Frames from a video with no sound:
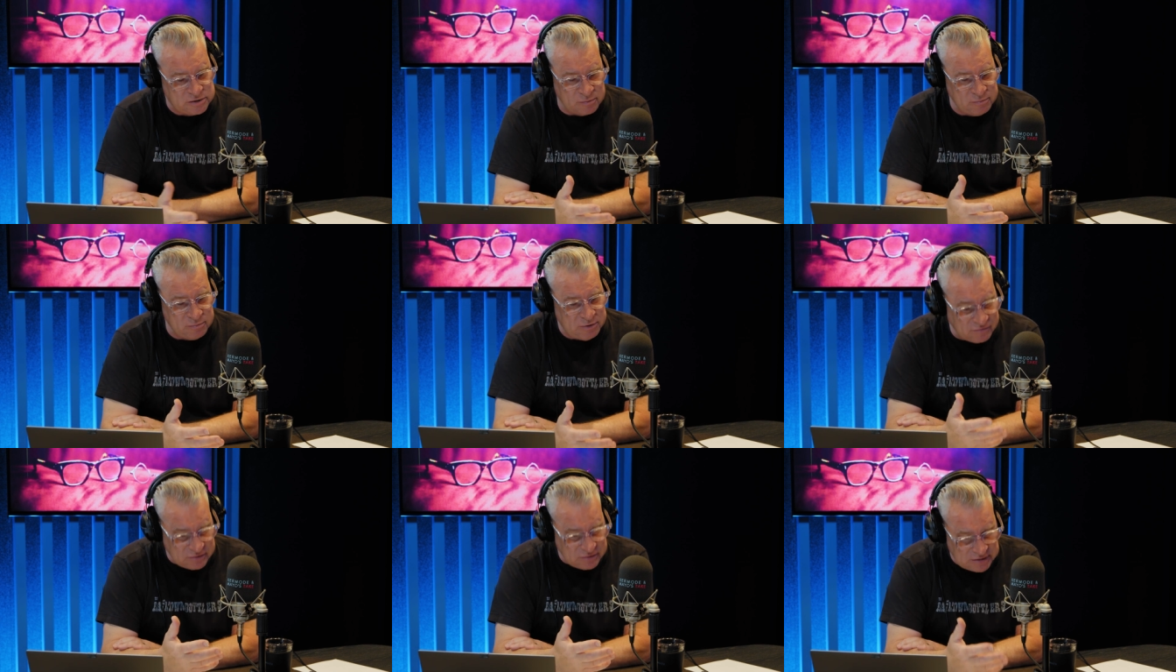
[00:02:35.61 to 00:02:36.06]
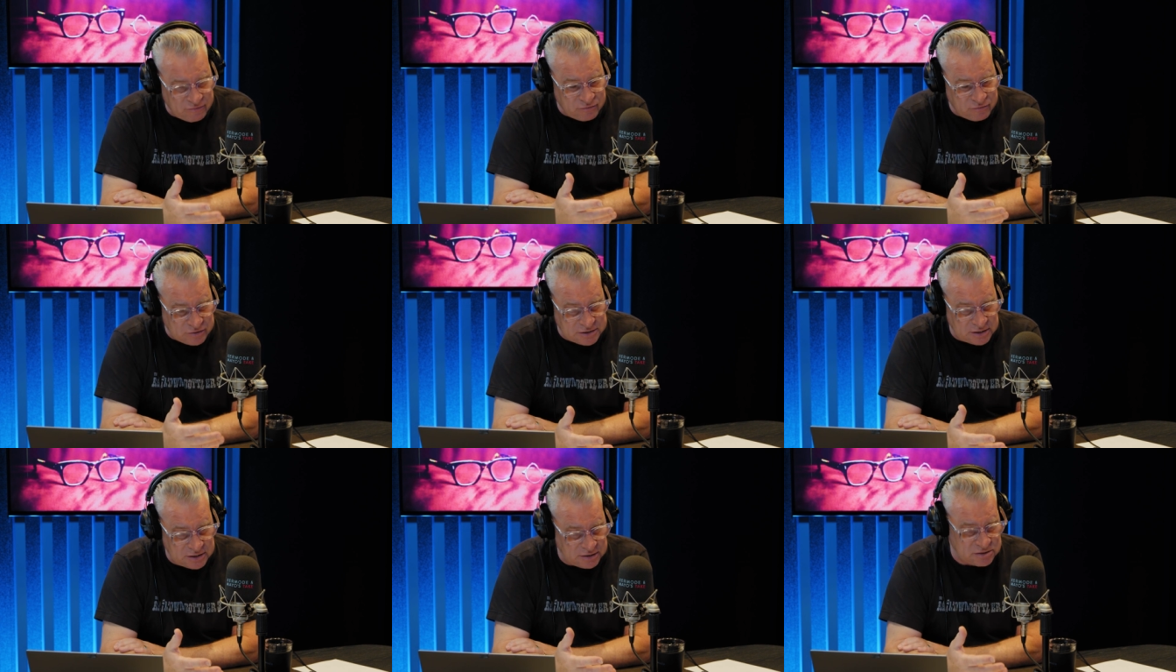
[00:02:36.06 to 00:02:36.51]
Is. I mean, I've
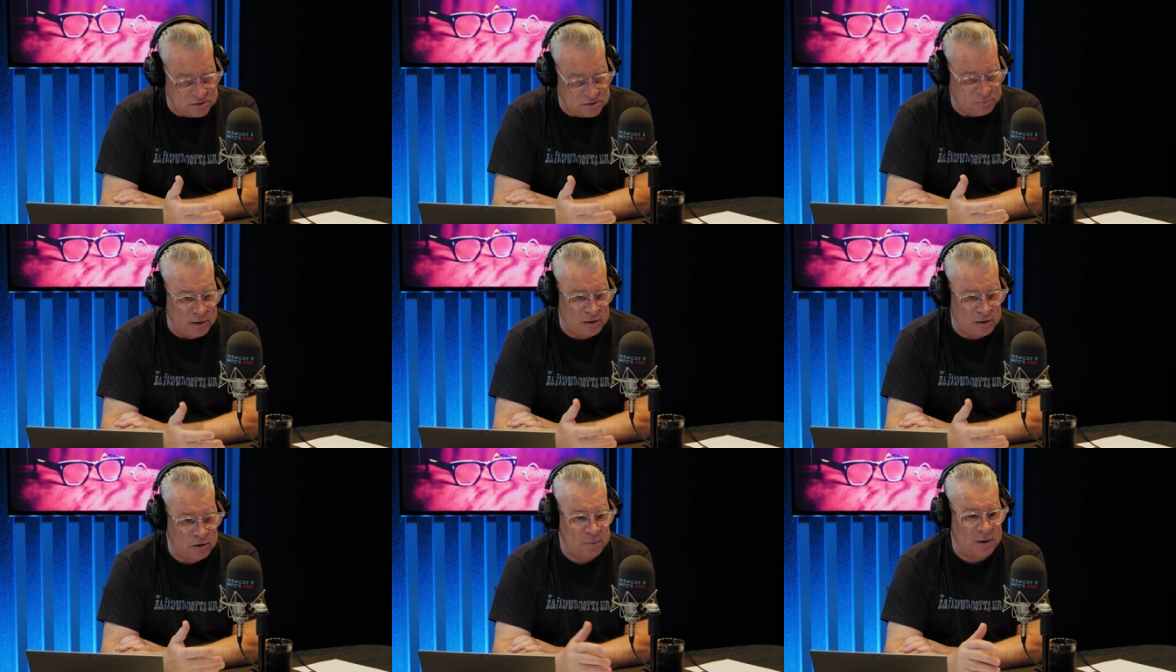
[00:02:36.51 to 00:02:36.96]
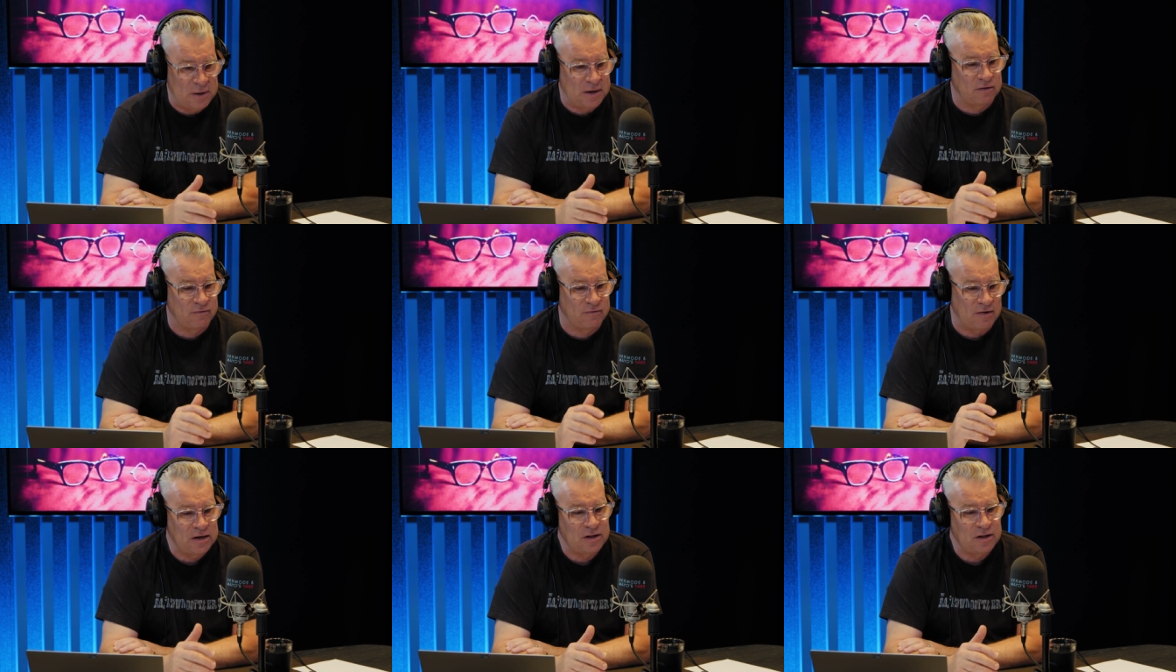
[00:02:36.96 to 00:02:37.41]
never seen Isabelle Huppert
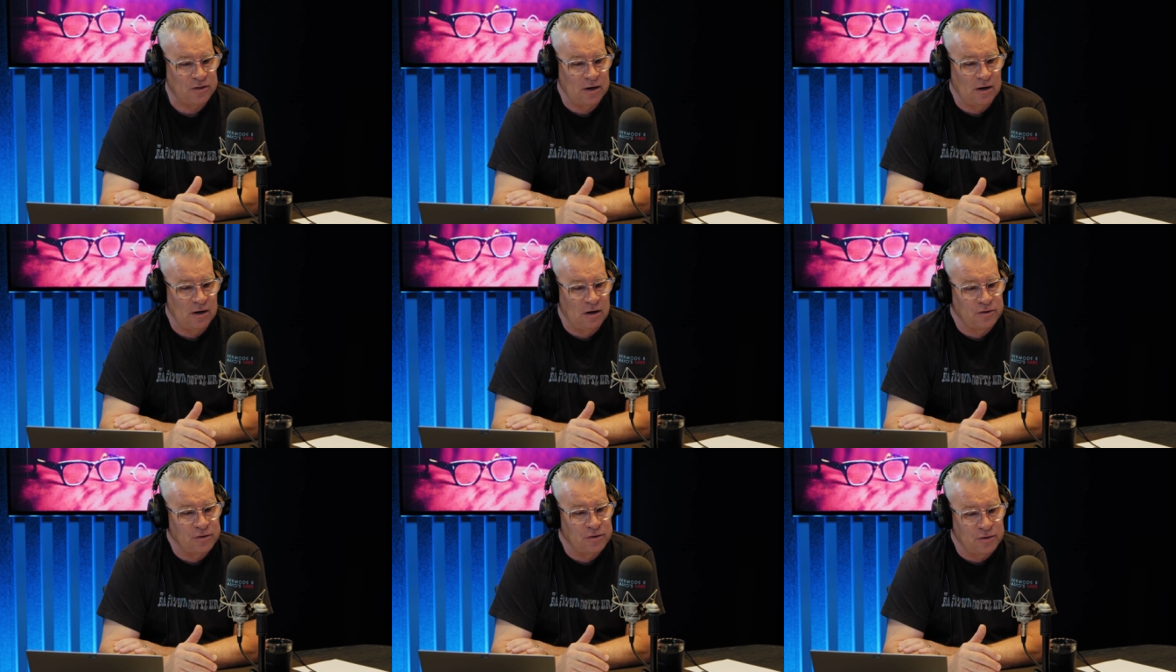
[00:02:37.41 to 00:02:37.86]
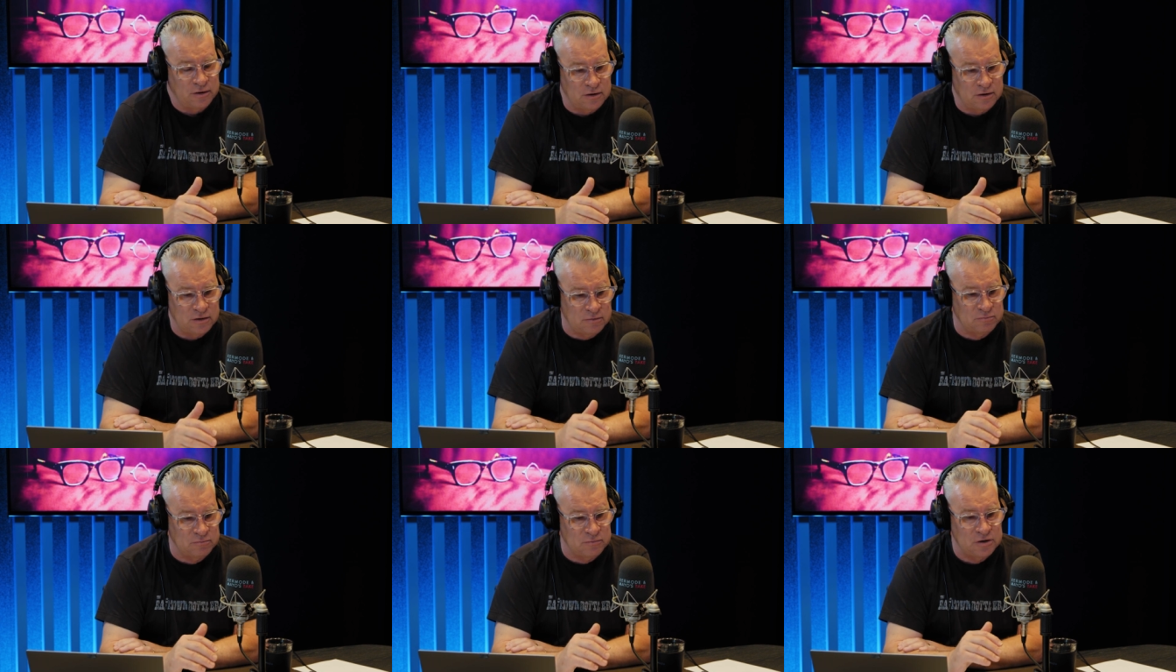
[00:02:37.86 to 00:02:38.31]
give anything other than
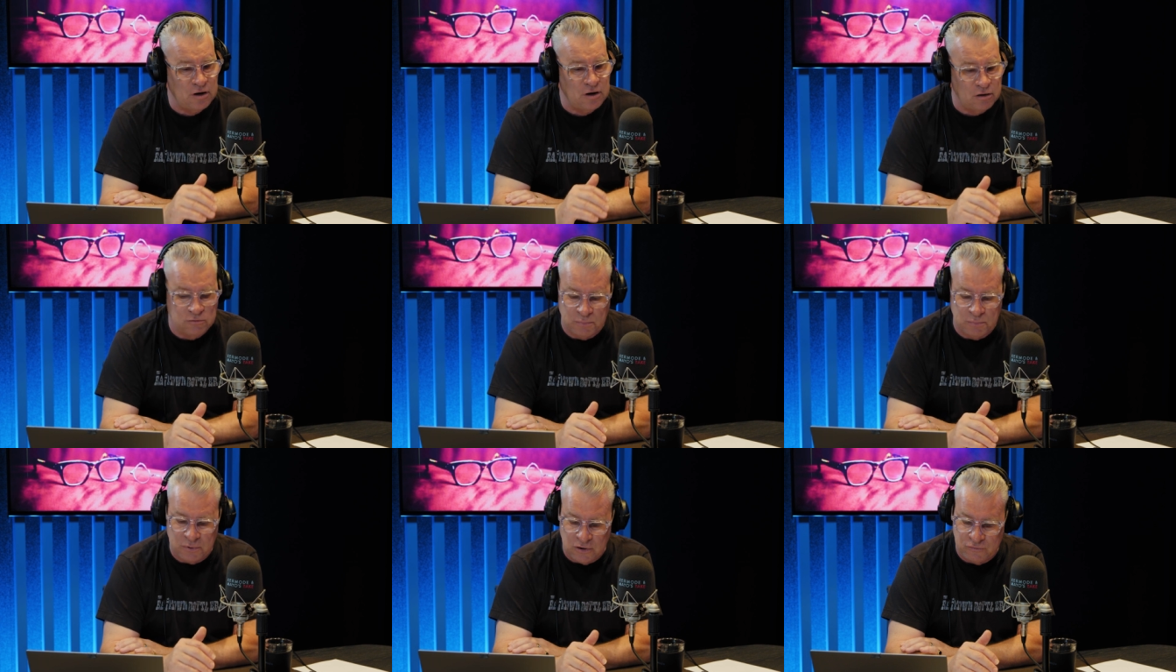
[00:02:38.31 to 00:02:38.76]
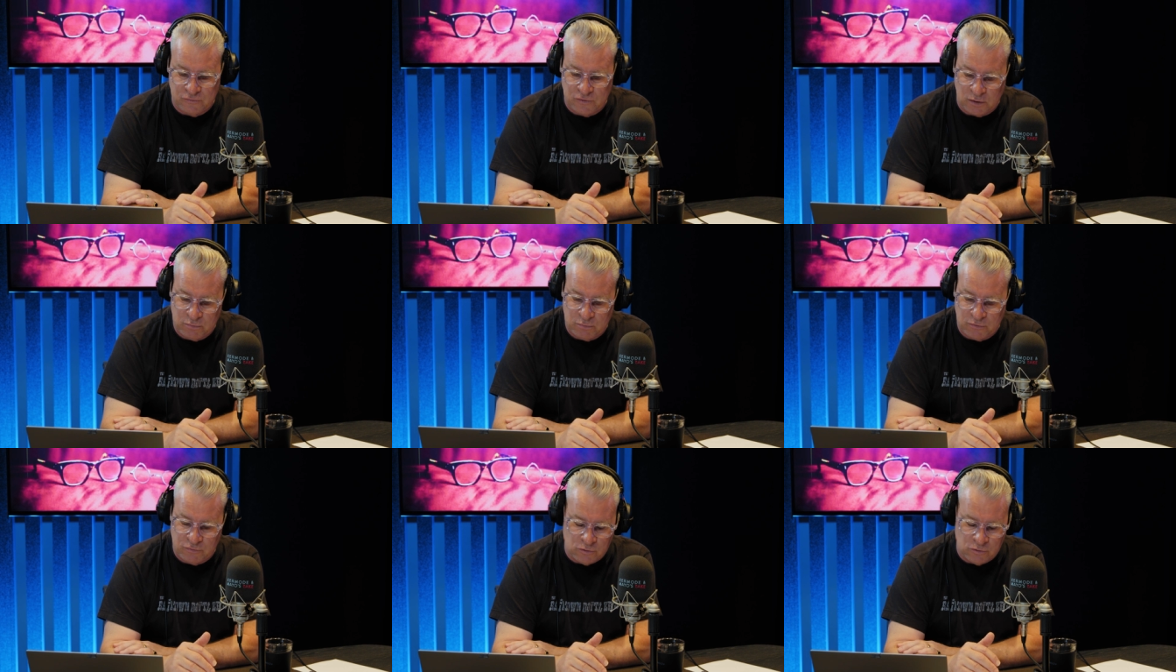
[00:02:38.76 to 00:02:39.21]
a note
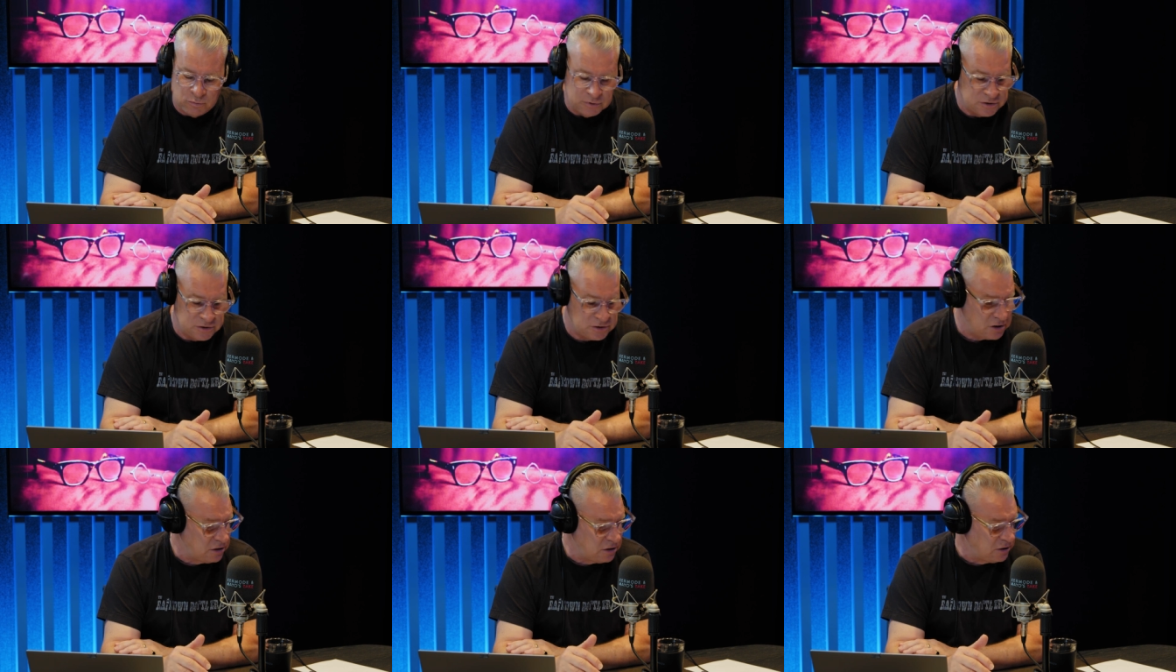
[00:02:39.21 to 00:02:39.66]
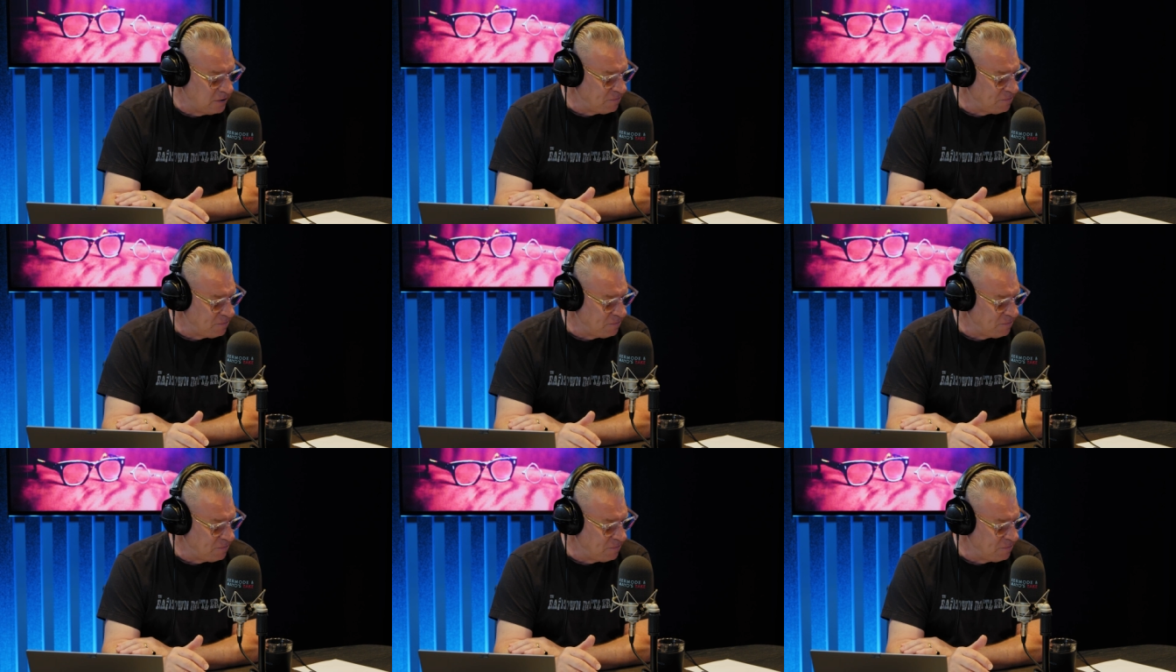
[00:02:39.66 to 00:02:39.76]
perfect performance.